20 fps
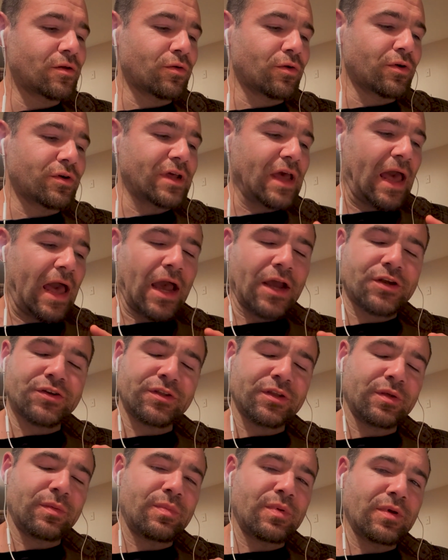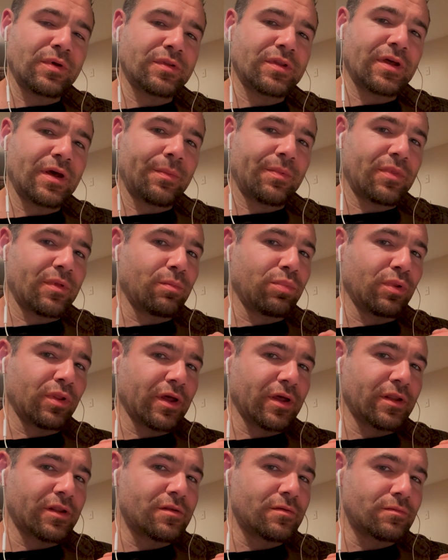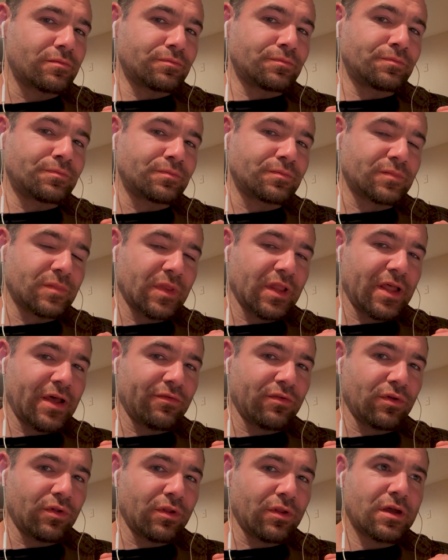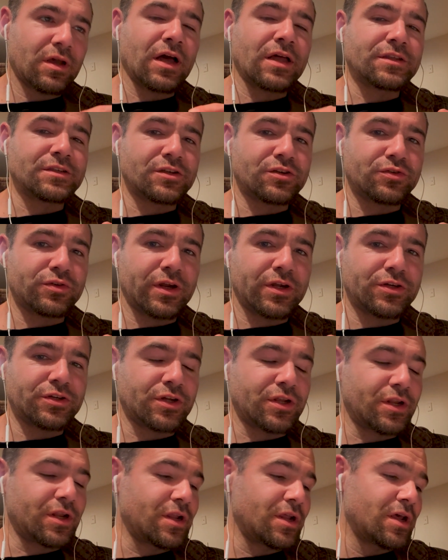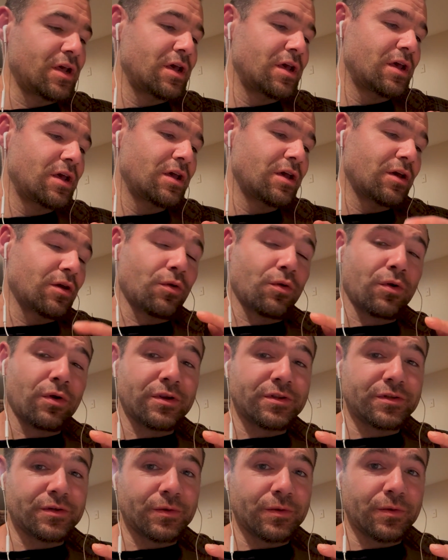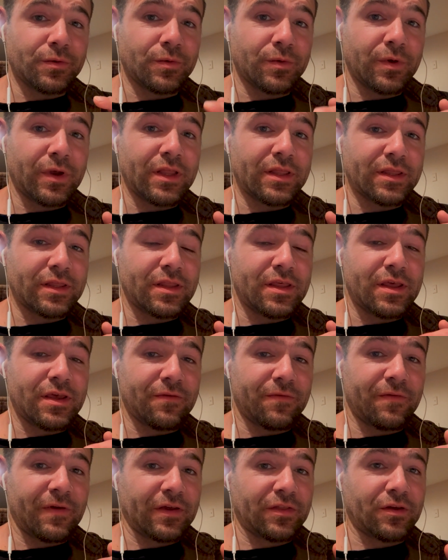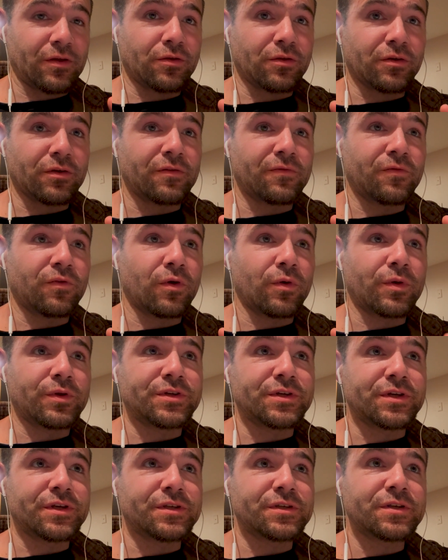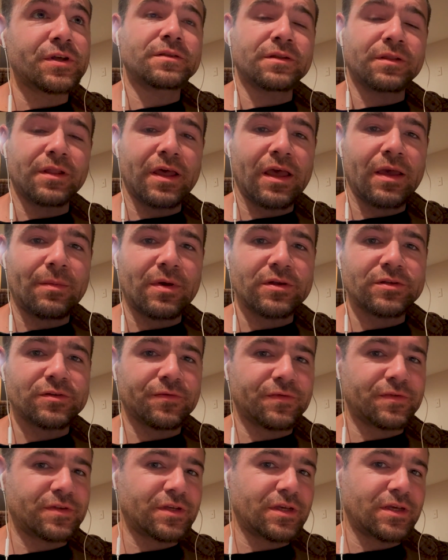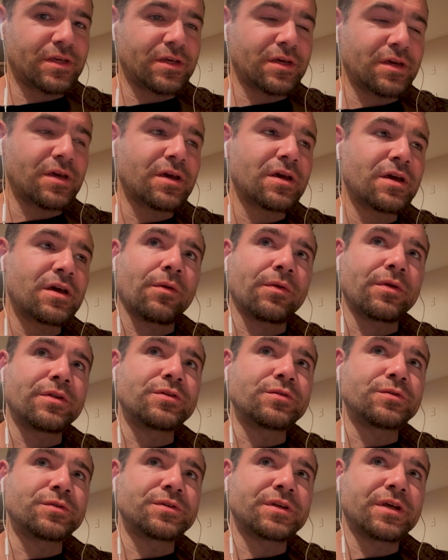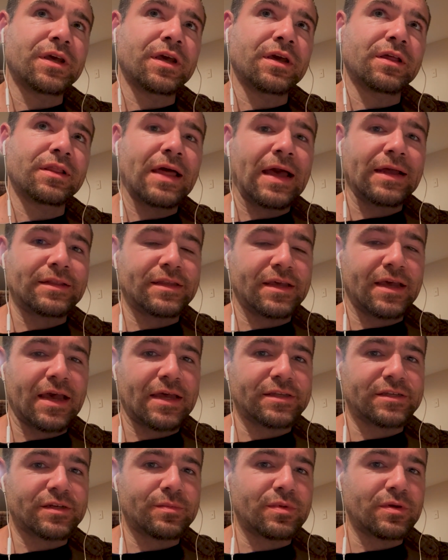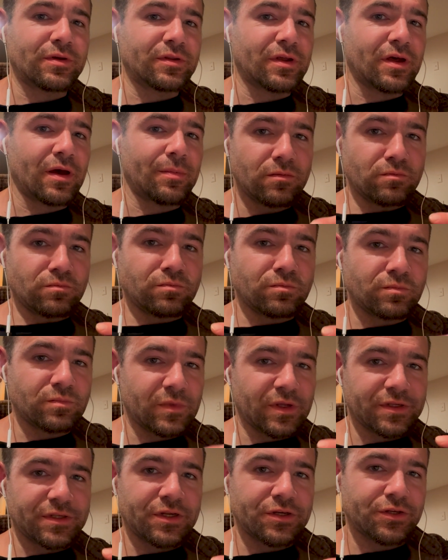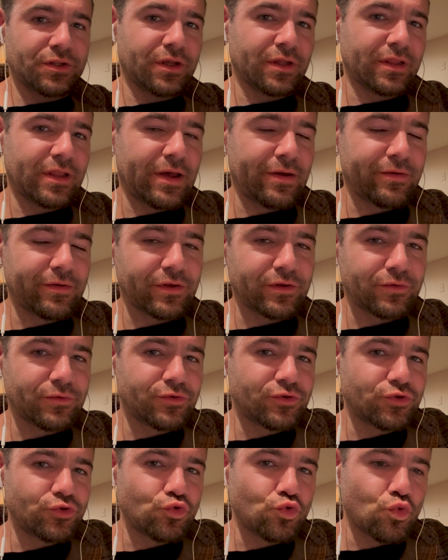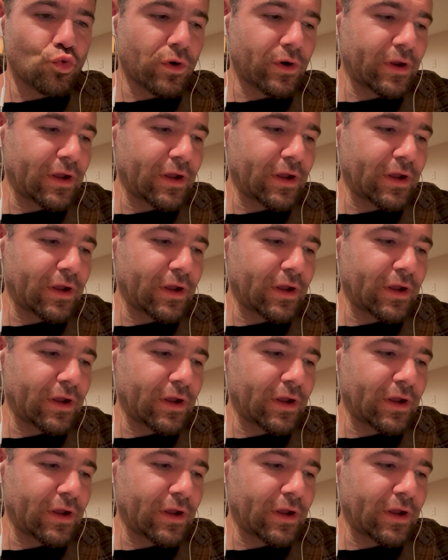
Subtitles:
order to actually build up the blood level concentration in order to get the effect that you're looking for, which is delaying muscle fatigue, reducing lactic acid buildup, essentially allowing you to work